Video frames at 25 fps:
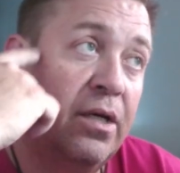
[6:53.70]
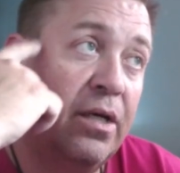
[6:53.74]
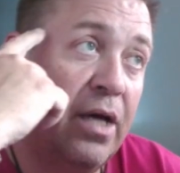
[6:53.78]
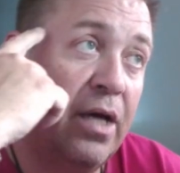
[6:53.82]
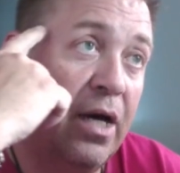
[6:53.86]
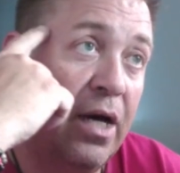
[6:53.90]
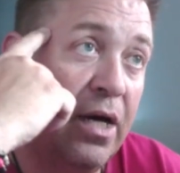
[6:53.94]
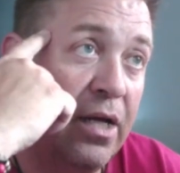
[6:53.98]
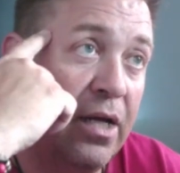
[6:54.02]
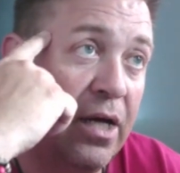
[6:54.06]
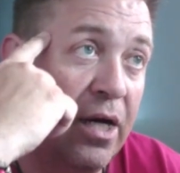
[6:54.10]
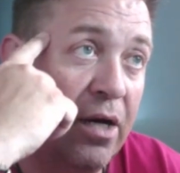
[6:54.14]

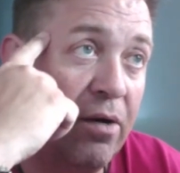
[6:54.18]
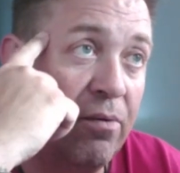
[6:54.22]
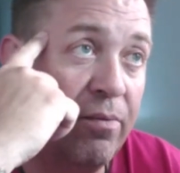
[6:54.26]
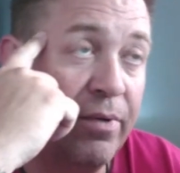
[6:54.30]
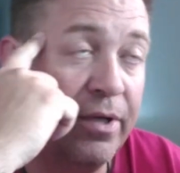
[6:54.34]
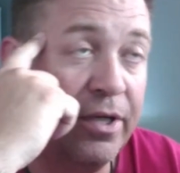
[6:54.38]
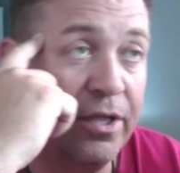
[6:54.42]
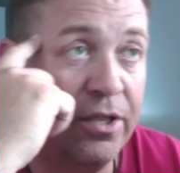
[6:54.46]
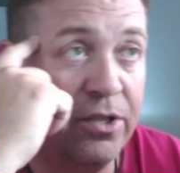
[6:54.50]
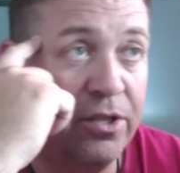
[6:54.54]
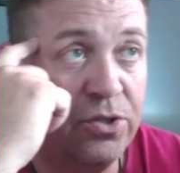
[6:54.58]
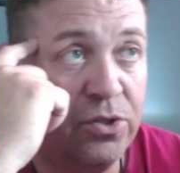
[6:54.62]
God, how am
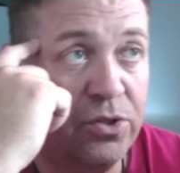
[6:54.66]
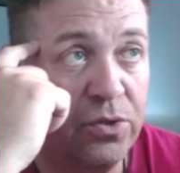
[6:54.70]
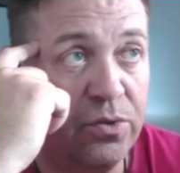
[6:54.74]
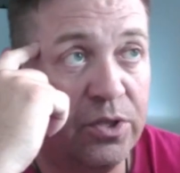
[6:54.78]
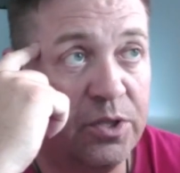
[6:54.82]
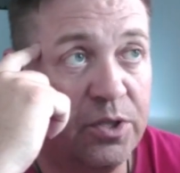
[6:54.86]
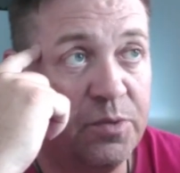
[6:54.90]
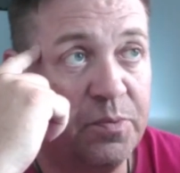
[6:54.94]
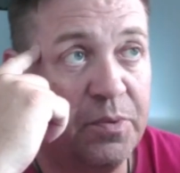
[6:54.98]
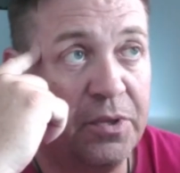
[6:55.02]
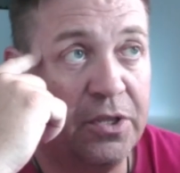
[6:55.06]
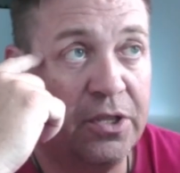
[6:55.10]
I going to do
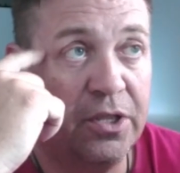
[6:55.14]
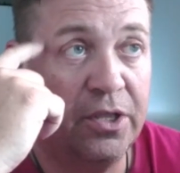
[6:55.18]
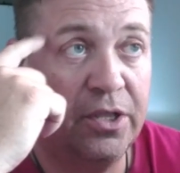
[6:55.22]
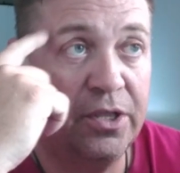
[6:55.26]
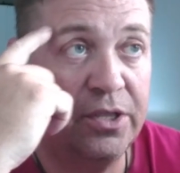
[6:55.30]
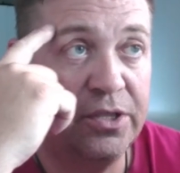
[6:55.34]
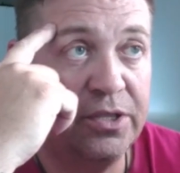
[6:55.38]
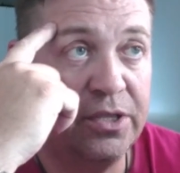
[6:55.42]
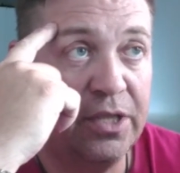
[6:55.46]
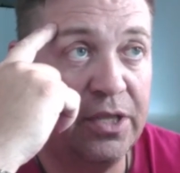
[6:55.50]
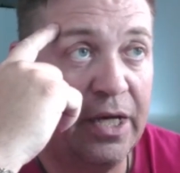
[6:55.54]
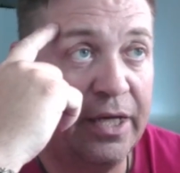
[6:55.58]
this?
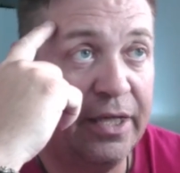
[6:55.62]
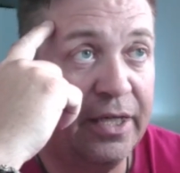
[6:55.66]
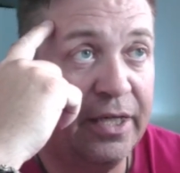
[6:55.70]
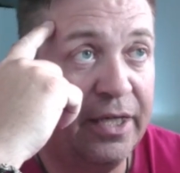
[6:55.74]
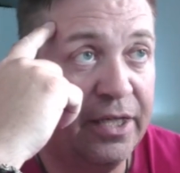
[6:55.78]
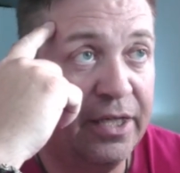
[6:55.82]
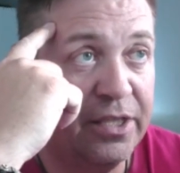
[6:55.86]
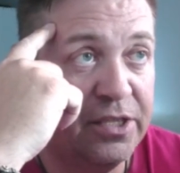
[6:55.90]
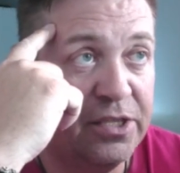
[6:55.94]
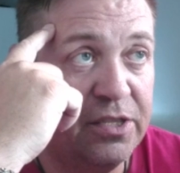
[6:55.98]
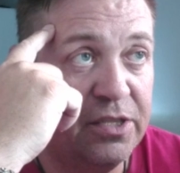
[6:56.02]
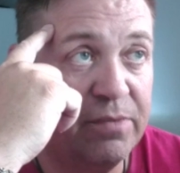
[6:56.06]
Because I
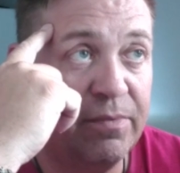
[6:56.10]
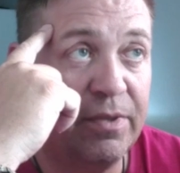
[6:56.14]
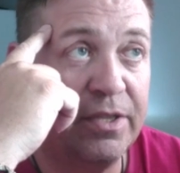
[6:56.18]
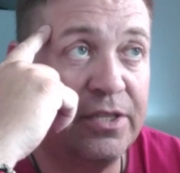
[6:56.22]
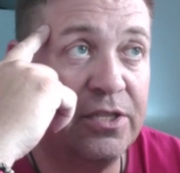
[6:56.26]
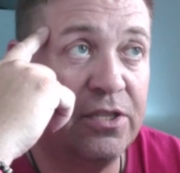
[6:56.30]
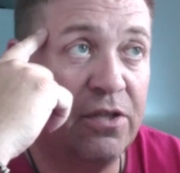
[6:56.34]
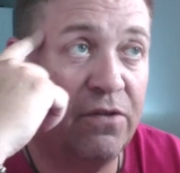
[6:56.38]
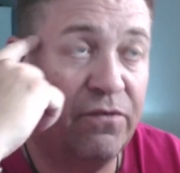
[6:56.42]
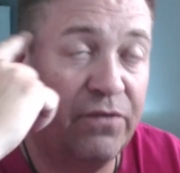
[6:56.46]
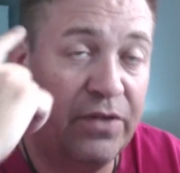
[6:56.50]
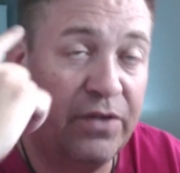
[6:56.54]
can't see
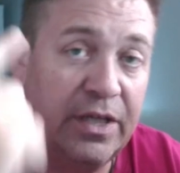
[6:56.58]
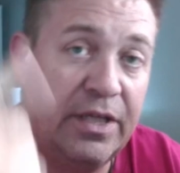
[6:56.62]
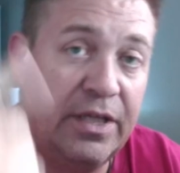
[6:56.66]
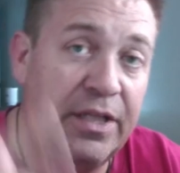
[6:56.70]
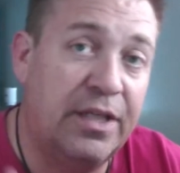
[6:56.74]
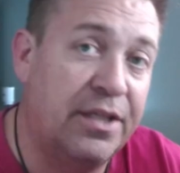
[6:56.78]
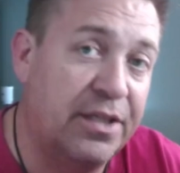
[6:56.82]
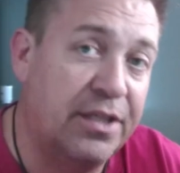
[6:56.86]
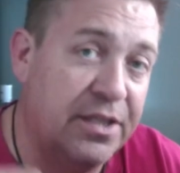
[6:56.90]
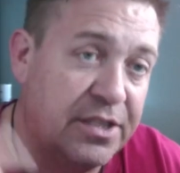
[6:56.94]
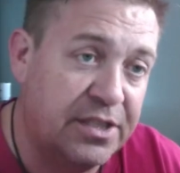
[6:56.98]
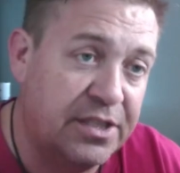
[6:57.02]
myself
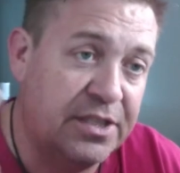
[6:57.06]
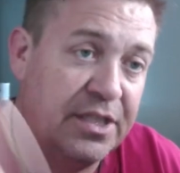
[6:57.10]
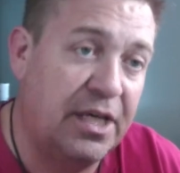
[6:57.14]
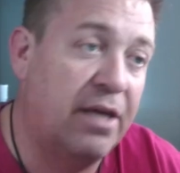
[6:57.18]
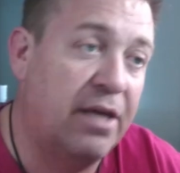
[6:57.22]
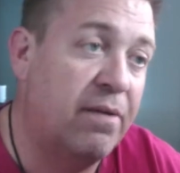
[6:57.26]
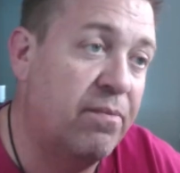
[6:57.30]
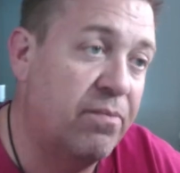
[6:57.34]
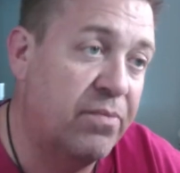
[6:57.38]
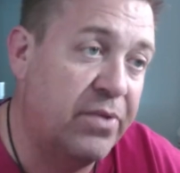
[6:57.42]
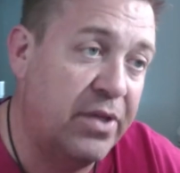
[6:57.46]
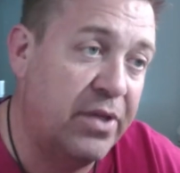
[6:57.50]
eating the
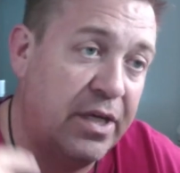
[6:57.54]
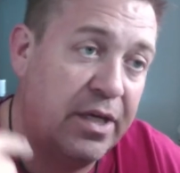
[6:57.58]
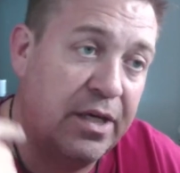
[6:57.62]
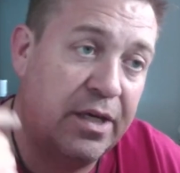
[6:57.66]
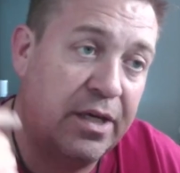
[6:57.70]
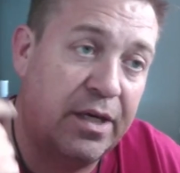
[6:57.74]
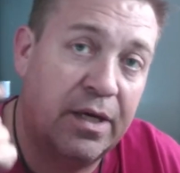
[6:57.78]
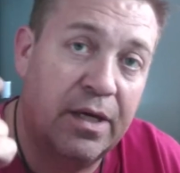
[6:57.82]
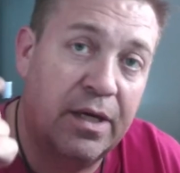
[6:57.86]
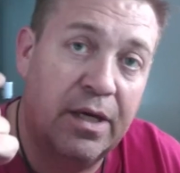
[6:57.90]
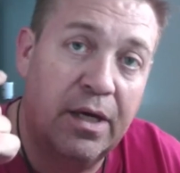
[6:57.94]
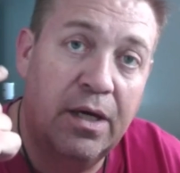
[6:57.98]
same
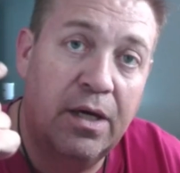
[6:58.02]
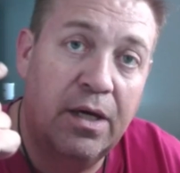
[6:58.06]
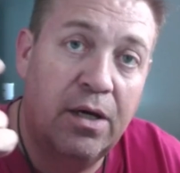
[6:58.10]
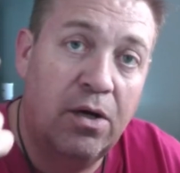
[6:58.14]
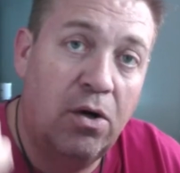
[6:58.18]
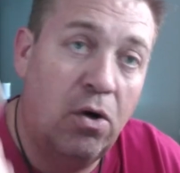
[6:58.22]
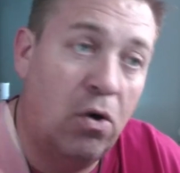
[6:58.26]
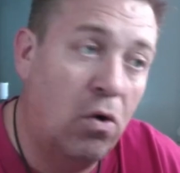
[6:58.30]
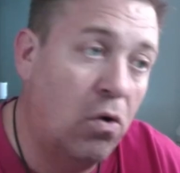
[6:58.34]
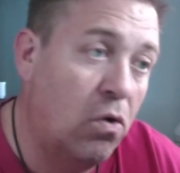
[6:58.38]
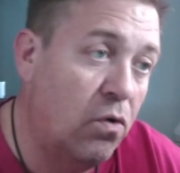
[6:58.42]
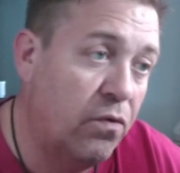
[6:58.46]
thing
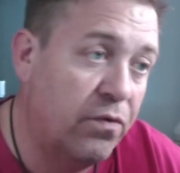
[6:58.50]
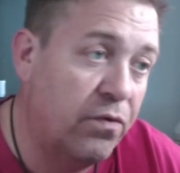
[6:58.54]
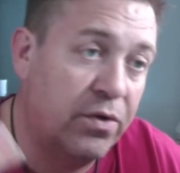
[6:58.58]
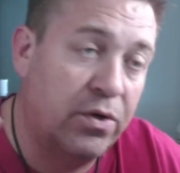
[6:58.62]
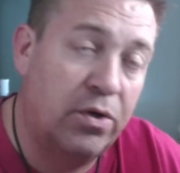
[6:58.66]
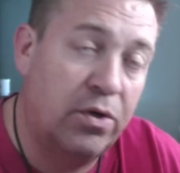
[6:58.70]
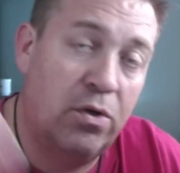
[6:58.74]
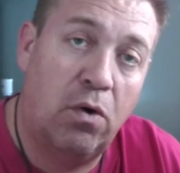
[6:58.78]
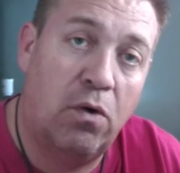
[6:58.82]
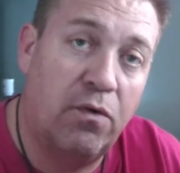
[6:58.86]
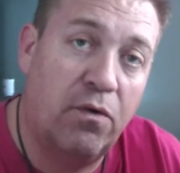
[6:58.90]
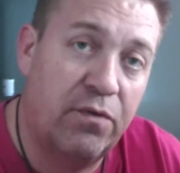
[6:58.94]

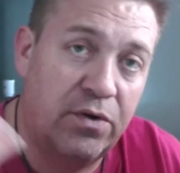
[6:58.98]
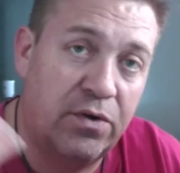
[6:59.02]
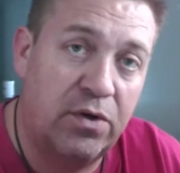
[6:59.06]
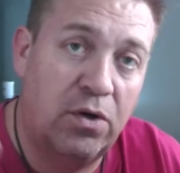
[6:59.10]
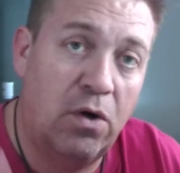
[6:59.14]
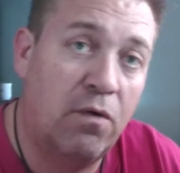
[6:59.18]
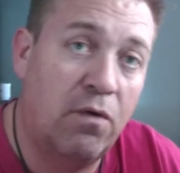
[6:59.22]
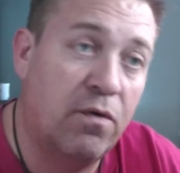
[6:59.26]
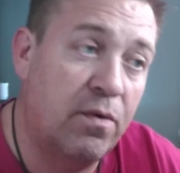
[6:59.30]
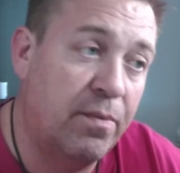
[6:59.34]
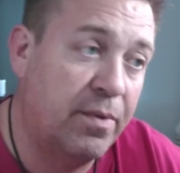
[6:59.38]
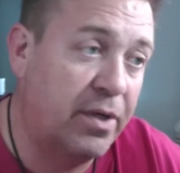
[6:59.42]
over and over and
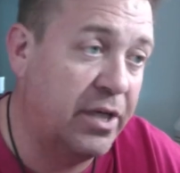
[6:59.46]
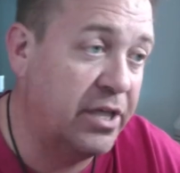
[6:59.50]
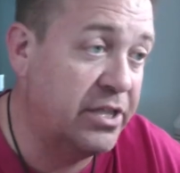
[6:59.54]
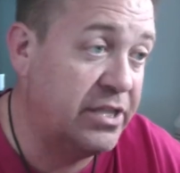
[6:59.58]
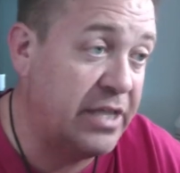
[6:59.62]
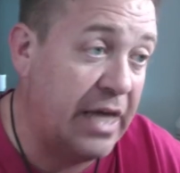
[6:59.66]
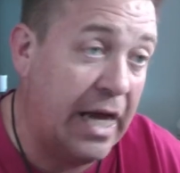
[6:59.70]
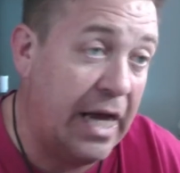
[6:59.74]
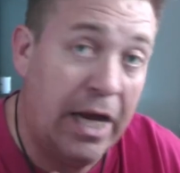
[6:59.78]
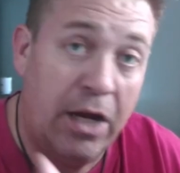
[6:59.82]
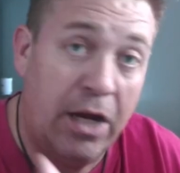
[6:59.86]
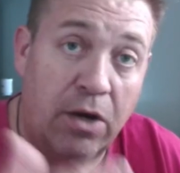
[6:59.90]
over
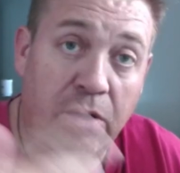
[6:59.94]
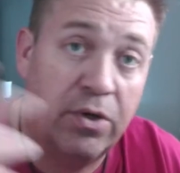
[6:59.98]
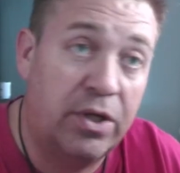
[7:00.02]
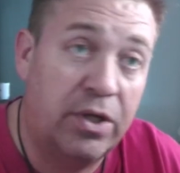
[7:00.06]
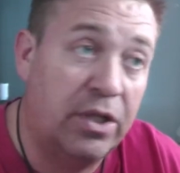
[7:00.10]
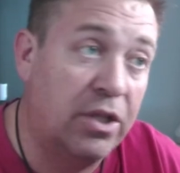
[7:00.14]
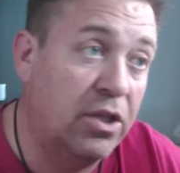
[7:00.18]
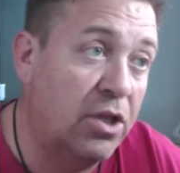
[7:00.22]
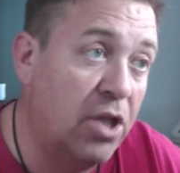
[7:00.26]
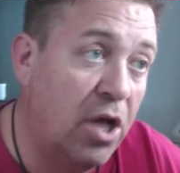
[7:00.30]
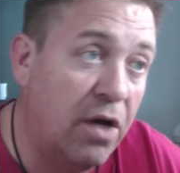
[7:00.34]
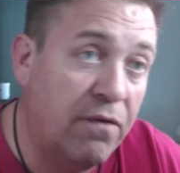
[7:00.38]
because I
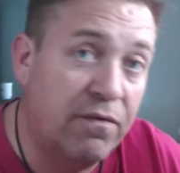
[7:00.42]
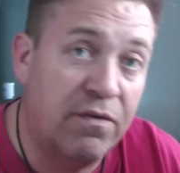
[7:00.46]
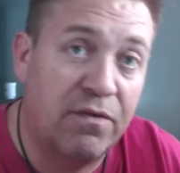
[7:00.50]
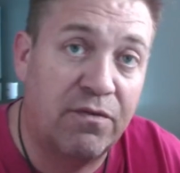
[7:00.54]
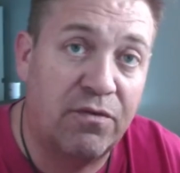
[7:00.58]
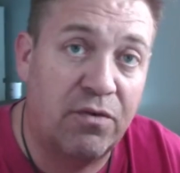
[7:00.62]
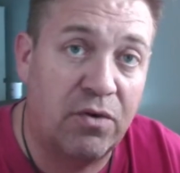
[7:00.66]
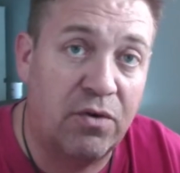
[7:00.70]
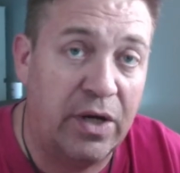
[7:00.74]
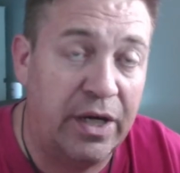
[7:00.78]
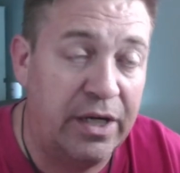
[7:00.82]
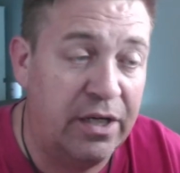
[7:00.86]
already love a
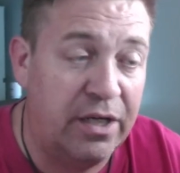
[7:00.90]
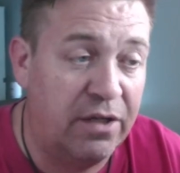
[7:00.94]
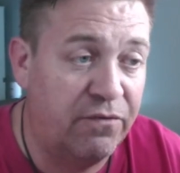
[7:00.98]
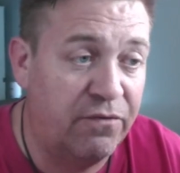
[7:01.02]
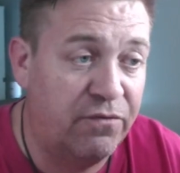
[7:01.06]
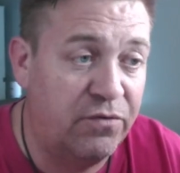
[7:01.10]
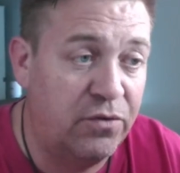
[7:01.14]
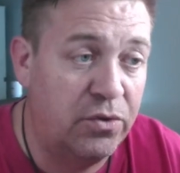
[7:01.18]
variety of